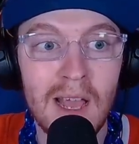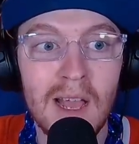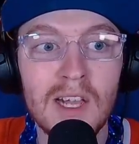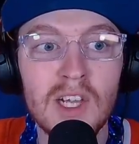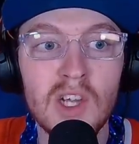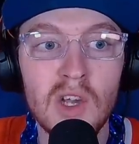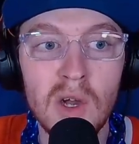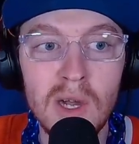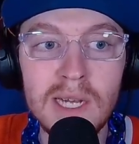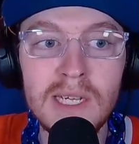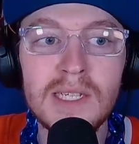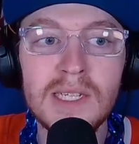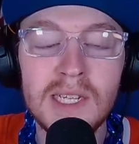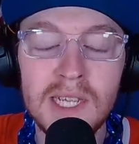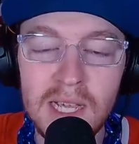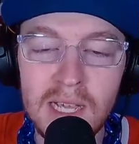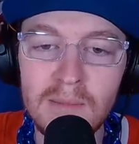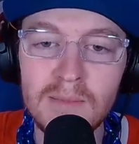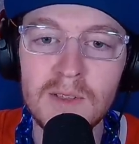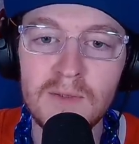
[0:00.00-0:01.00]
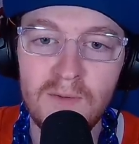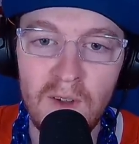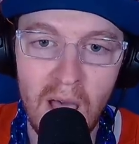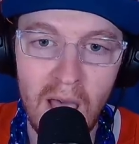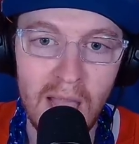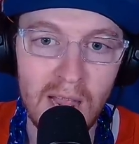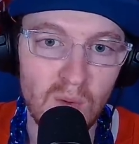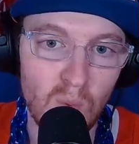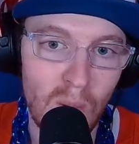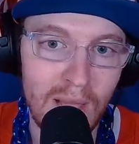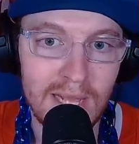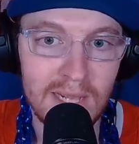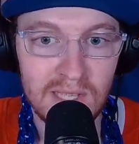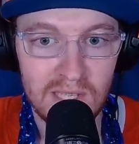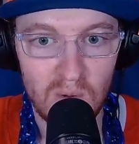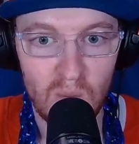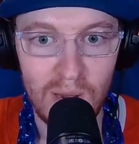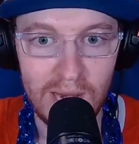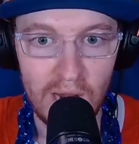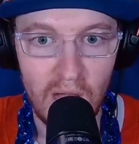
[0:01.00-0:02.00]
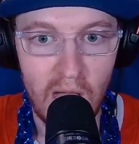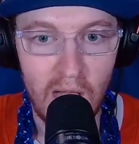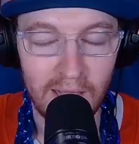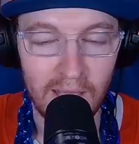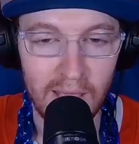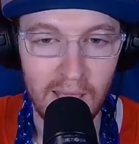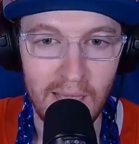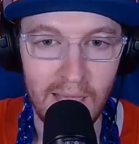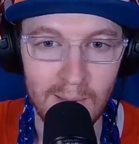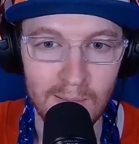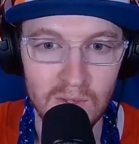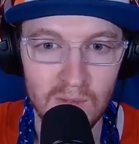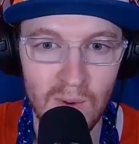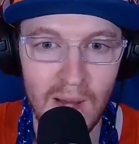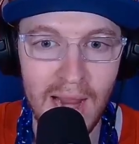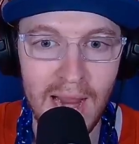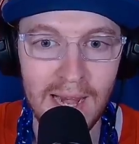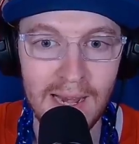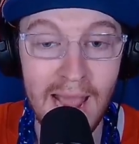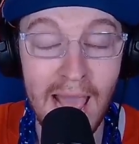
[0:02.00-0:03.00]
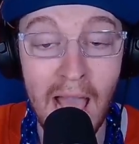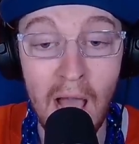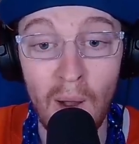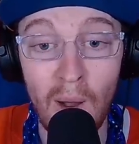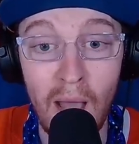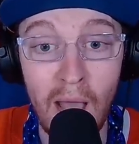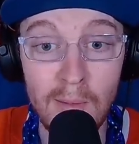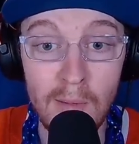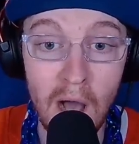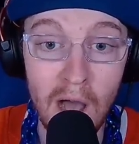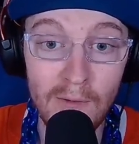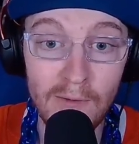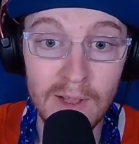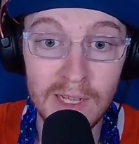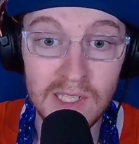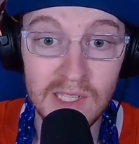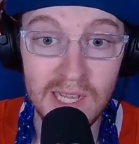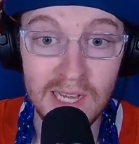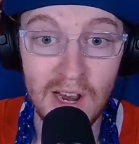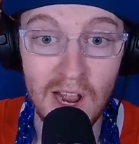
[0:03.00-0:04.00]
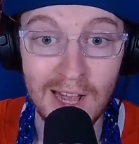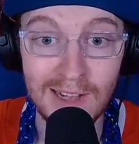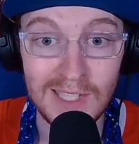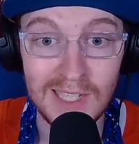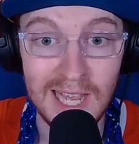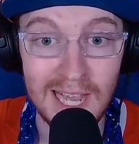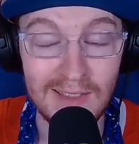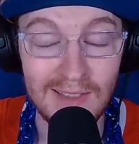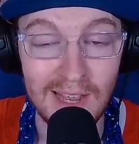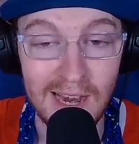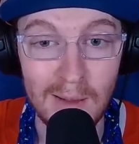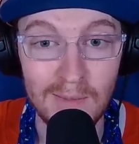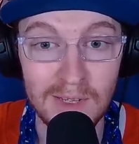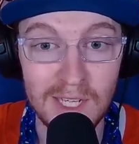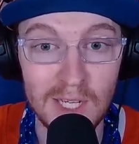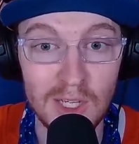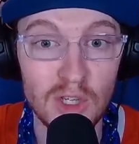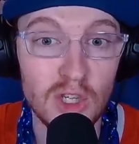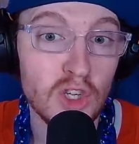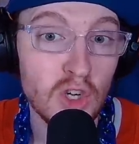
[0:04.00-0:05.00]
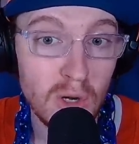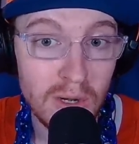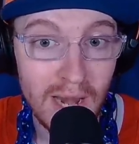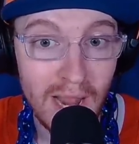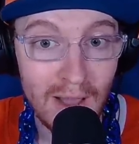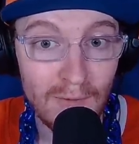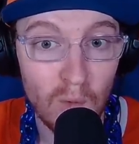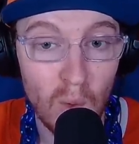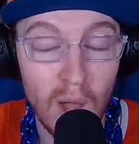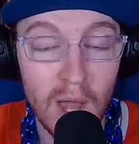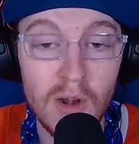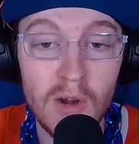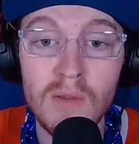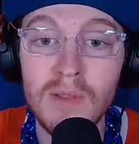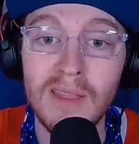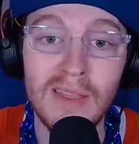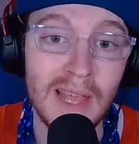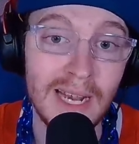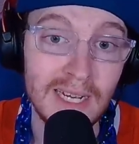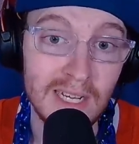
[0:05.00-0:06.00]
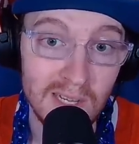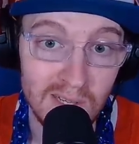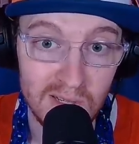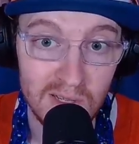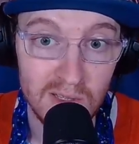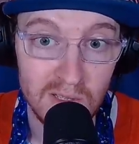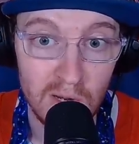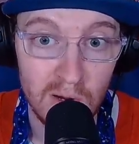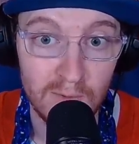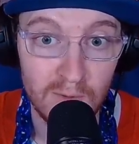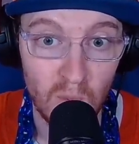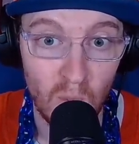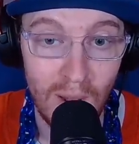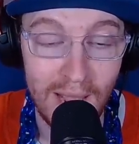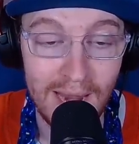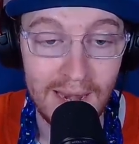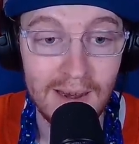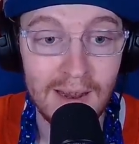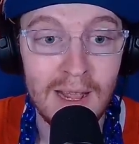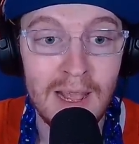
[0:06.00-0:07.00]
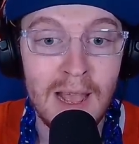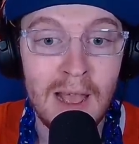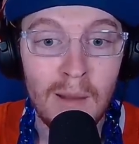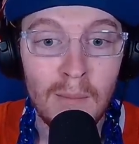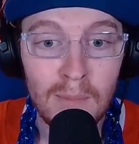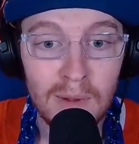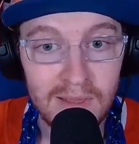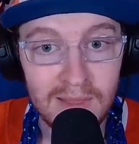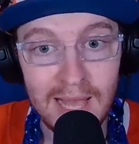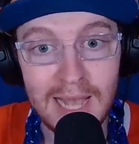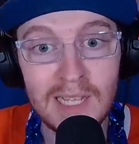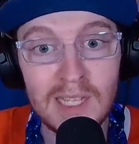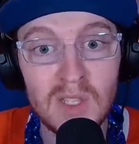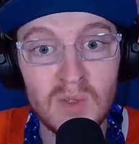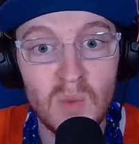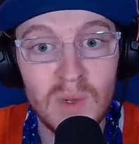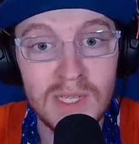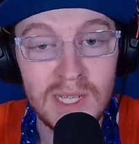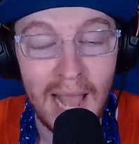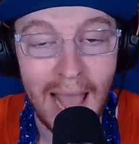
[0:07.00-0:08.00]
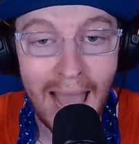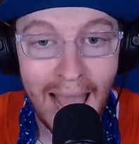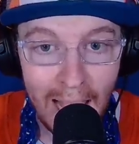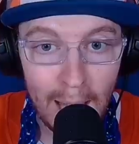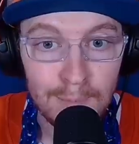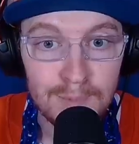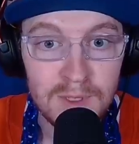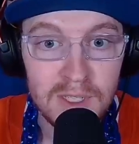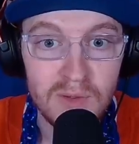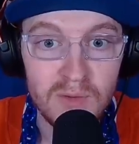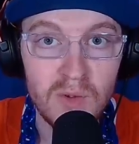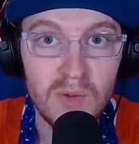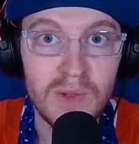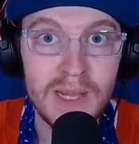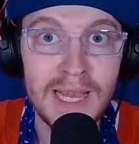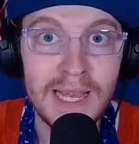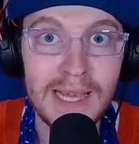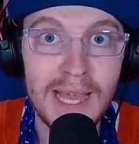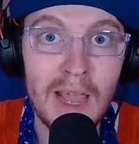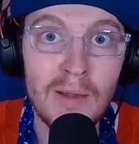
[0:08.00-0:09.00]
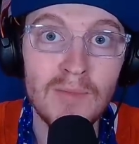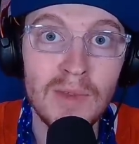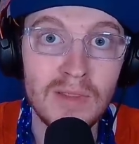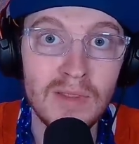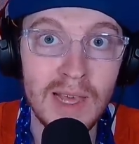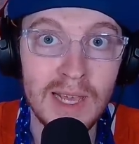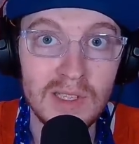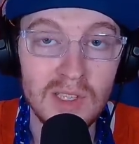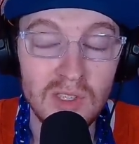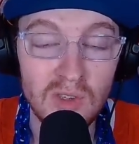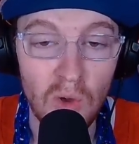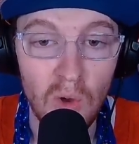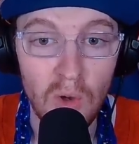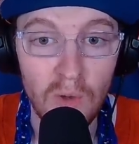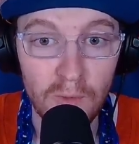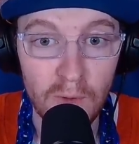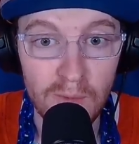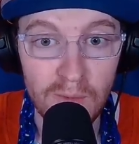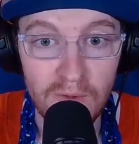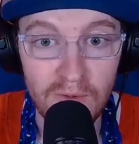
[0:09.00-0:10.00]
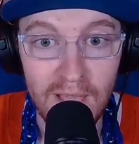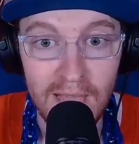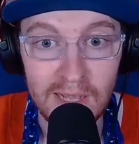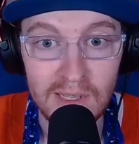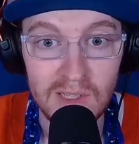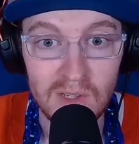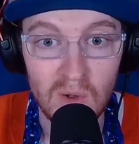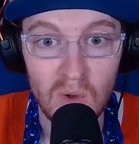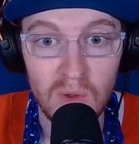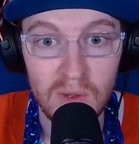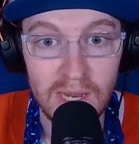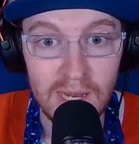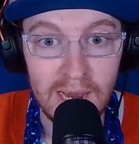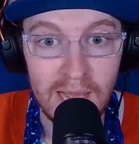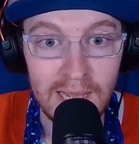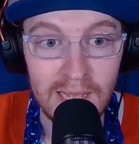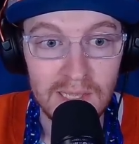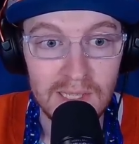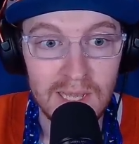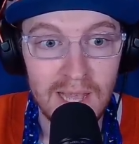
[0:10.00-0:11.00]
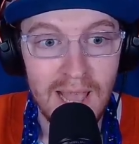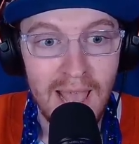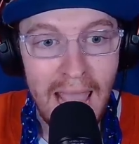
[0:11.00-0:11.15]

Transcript: Good teams find ways to win hockey games, right? Now, I'm obviously not saying that Edmonton shouldn't have won or that they didn't deserve to win. But this was absolutely a game that they stole from the Vegas Golden Knights.